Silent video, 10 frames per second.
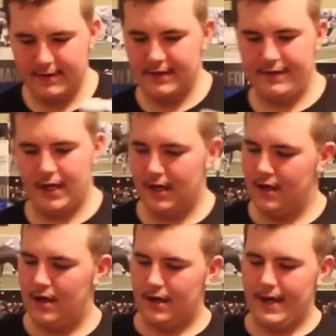do these feel?
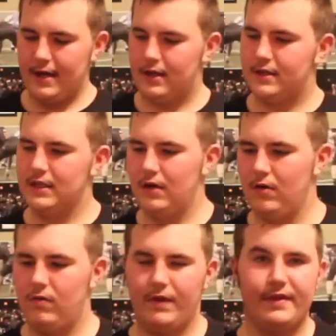Okay,
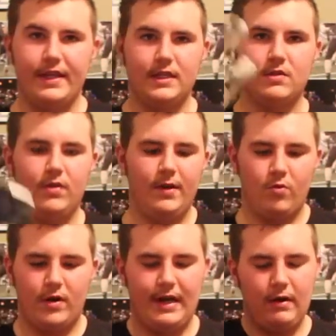so with these really
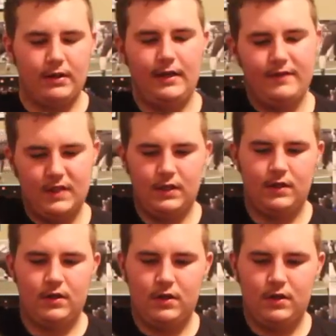worn down gloves,